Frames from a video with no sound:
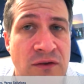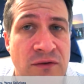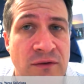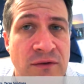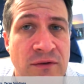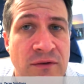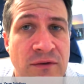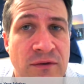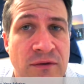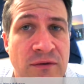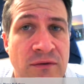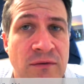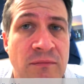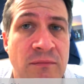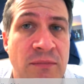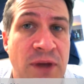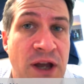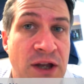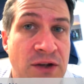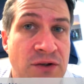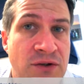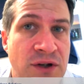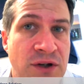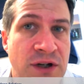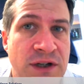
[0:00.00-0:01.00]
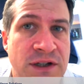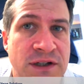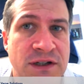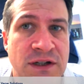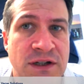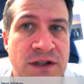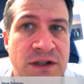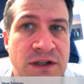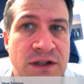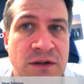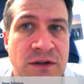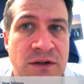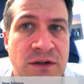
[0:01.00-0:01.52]
through metrics
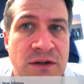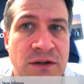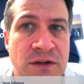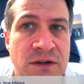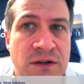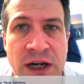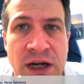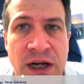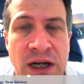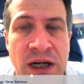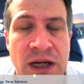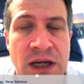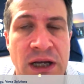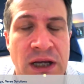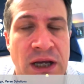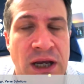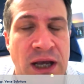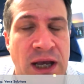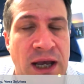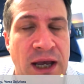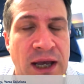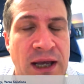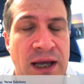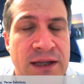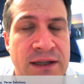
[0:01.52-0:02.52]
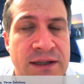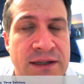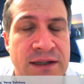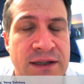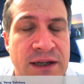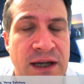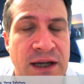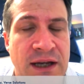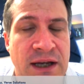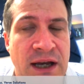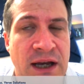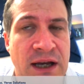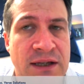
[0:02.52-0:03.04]
and reporting and
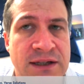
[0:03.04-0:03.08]
uh,